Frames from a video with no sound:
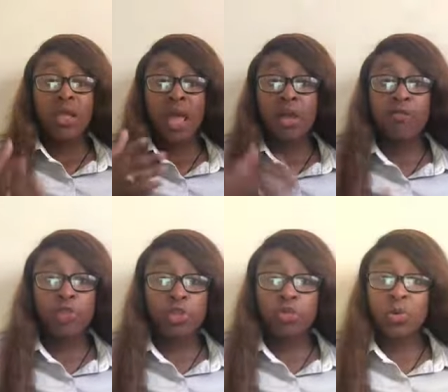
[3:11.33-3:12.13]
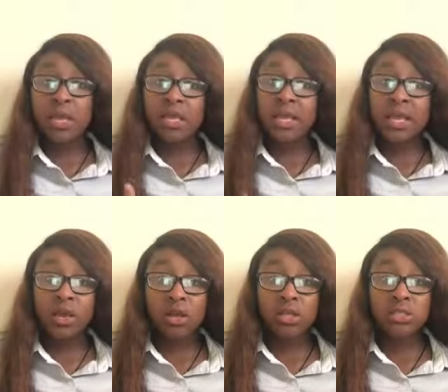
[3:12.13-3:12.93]
every 3
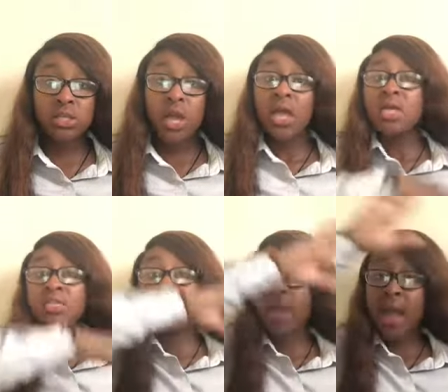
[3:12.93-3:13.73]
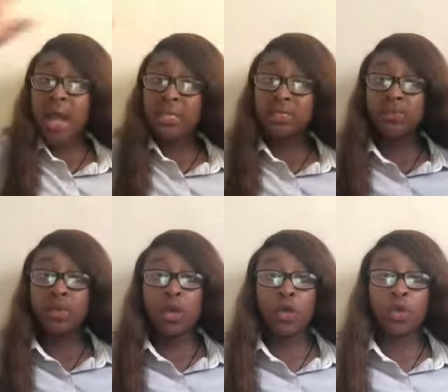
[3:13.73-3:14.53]
years there had to
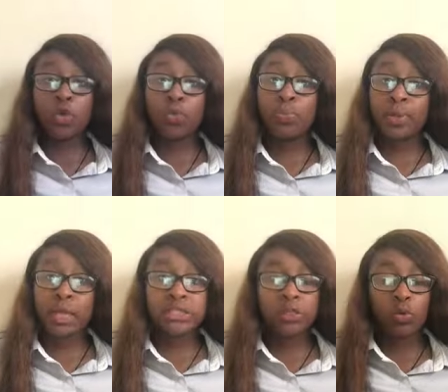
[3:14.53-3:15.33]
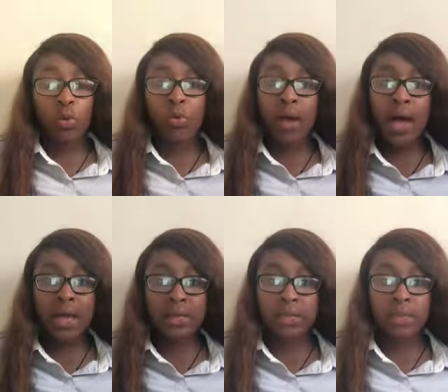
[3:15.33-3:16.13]
be a new place to grow
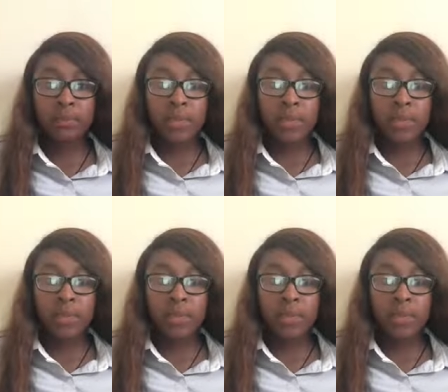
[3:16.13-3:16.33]
cotton.